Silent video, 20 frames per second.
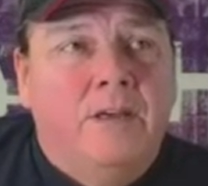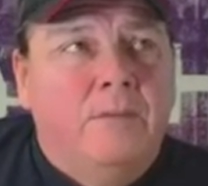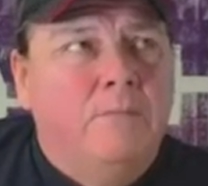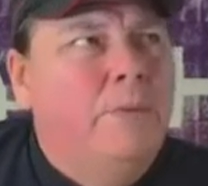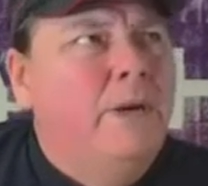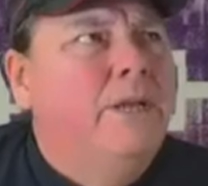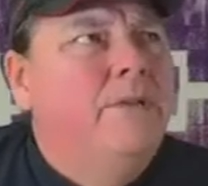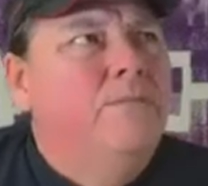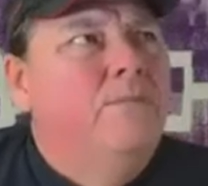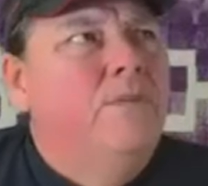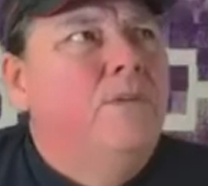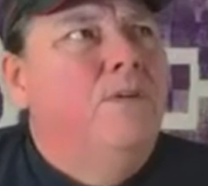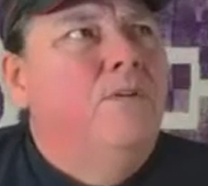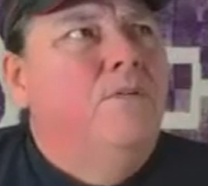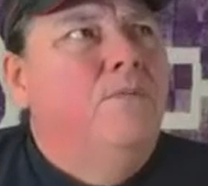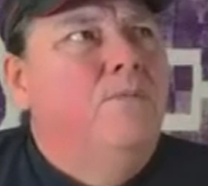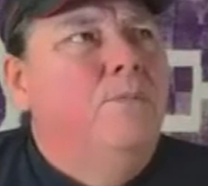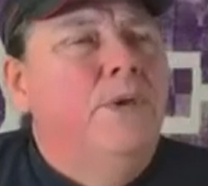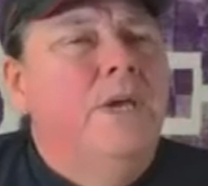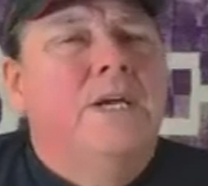But
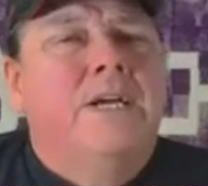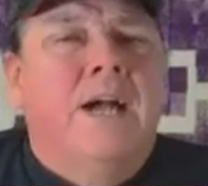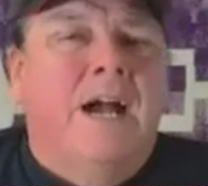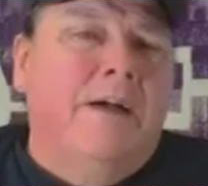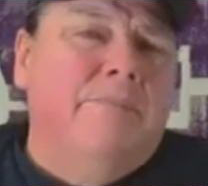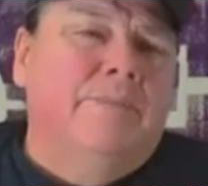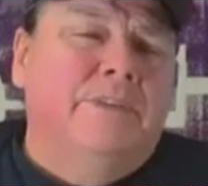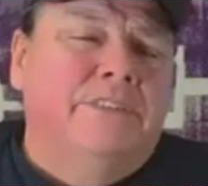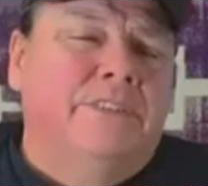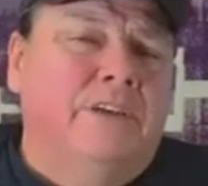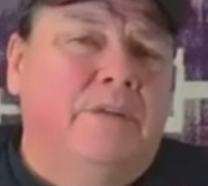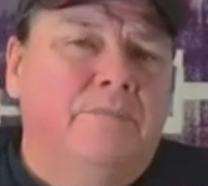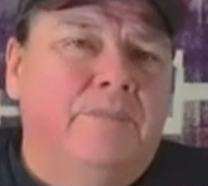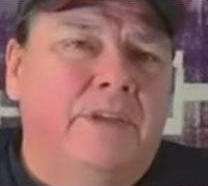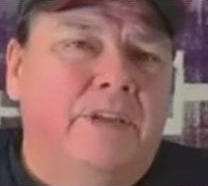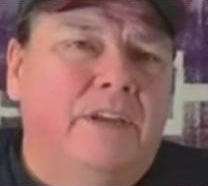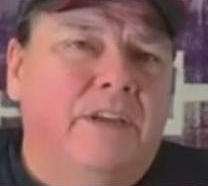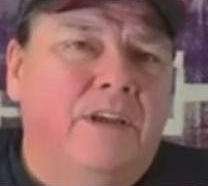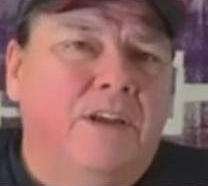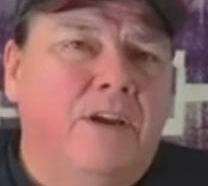we accomplished
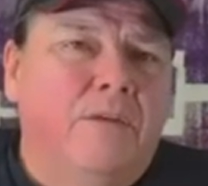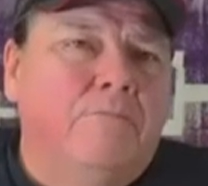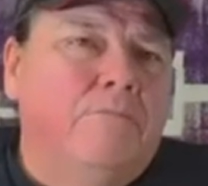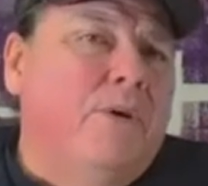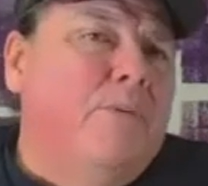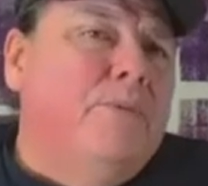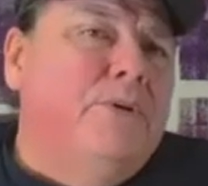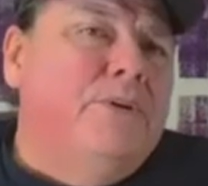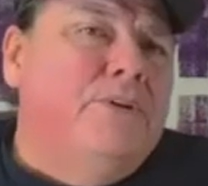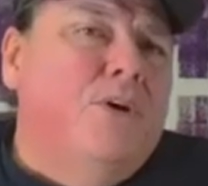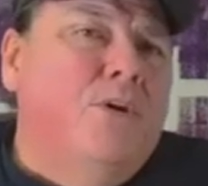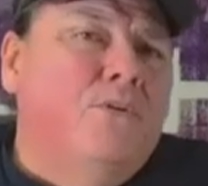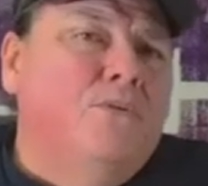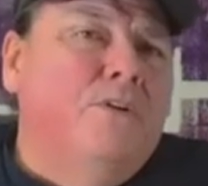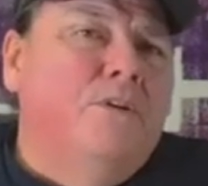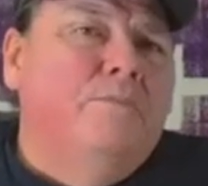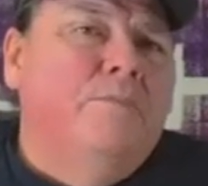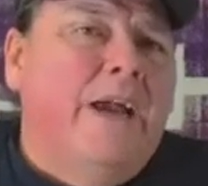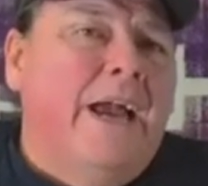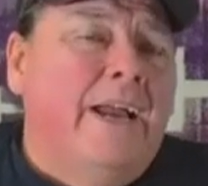something. But we don't
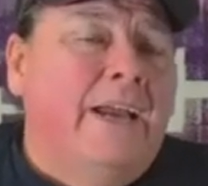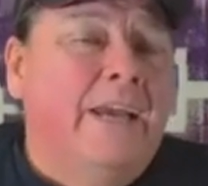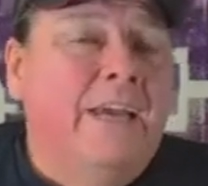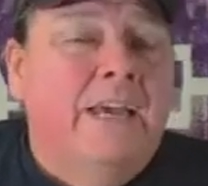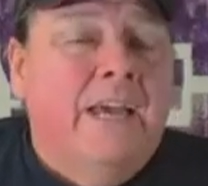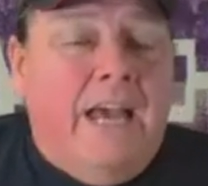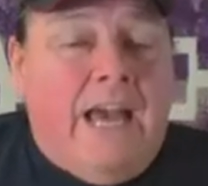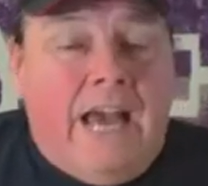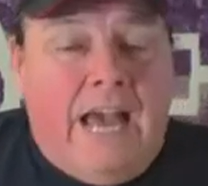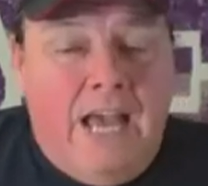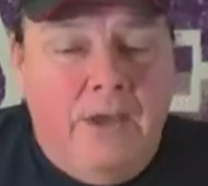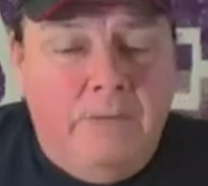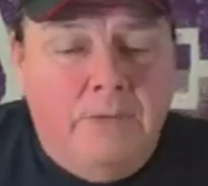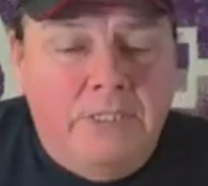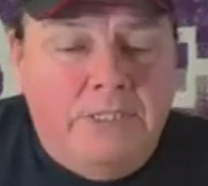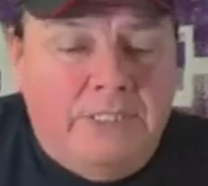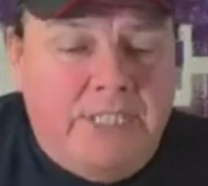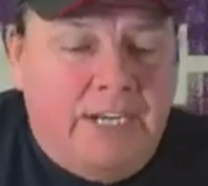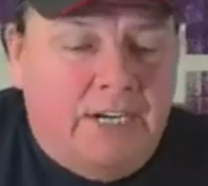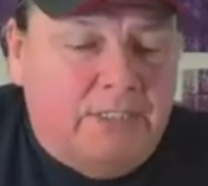look back. I
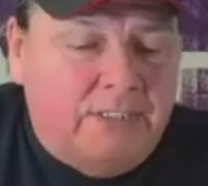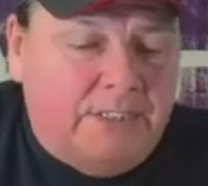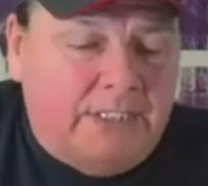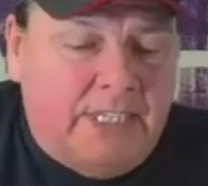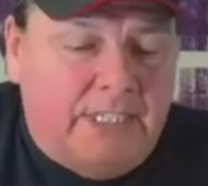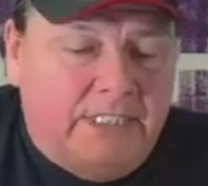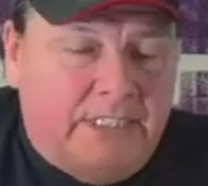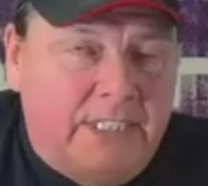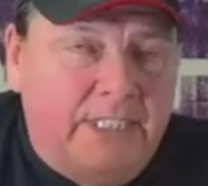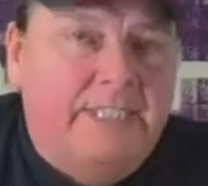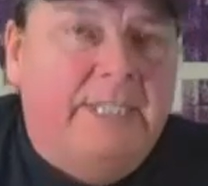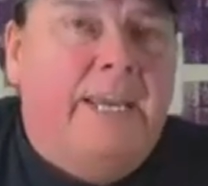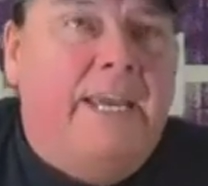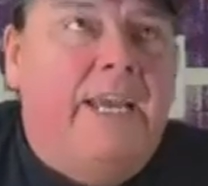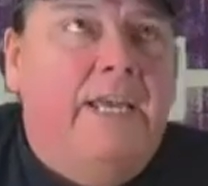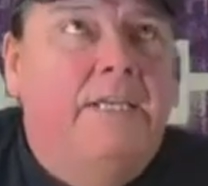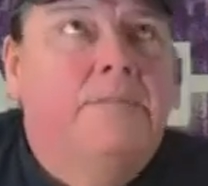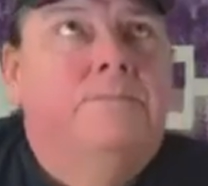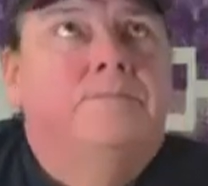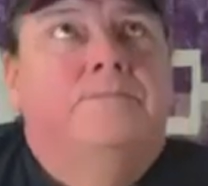would dare say
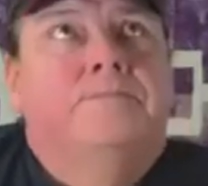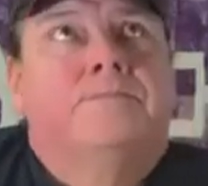today,